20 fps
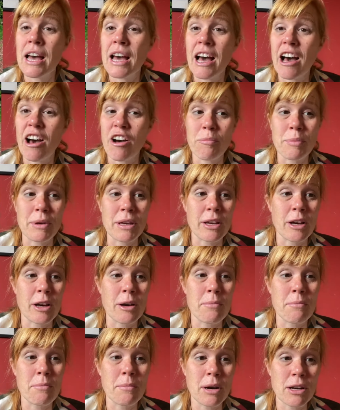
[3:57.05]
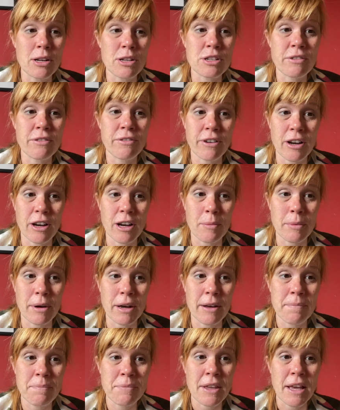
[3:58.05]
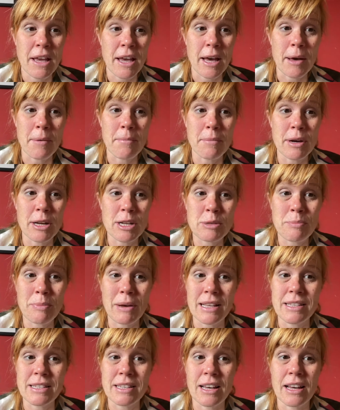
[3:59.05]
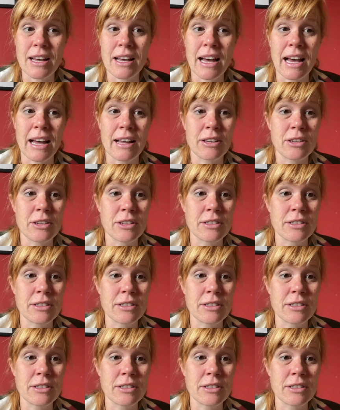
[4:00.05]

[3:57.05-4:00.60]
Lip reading: have become much firmer and much better and could